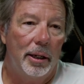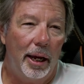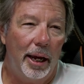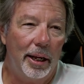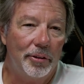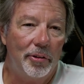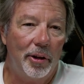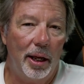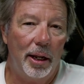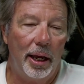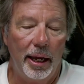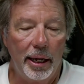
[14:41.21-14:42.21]

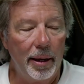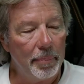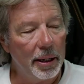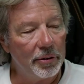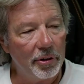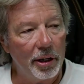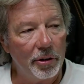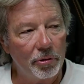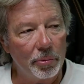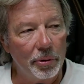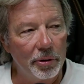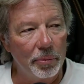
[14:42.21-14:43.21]
AM antennas
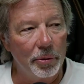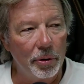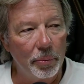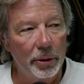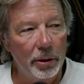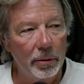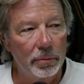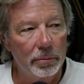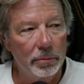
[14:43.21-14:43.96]
were in the rear window.